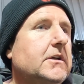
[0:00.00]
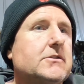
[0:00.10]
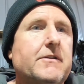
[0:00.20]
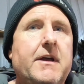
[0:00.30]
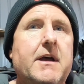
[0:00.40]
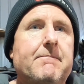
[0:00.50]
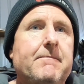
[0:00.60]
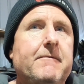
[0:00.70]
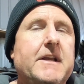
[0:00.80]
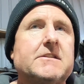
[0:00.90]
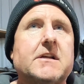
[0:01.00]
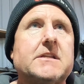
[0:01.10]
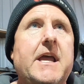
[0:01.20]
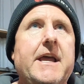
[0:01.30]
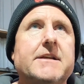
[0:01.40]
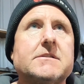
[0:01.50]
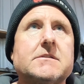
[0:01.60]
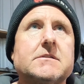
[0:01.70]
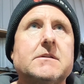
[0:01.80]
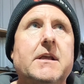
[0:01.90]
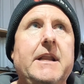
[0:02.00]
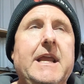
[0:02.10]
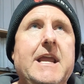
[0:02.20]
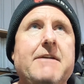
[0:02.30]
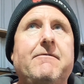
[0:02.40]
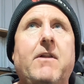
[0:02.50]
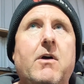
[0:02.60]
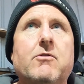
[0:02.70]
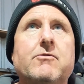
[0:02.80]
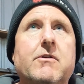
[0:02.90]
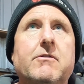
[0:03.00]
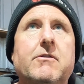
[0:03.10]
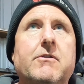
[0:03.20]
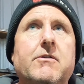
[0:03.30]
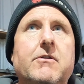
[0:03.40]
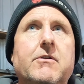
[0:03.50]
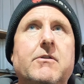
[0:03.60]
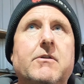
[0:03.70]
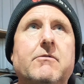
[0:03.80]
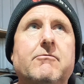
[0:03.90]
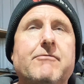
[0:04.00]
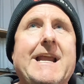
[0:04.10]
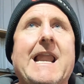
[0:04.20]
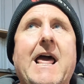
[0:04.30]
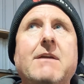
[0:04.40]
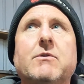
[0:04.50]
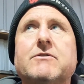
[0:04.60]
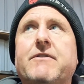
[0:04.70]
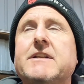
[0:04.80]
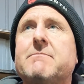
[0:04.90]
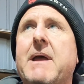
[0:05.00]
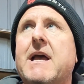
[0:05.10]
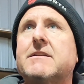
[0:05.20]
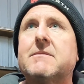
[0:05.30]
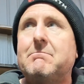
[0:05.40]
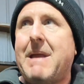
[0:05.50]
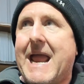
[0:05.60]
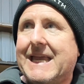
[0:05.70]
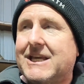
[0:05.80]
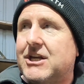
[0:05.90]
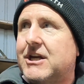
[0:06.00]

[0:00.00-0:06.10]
So the V6 has an airflow relay which feeds power to the back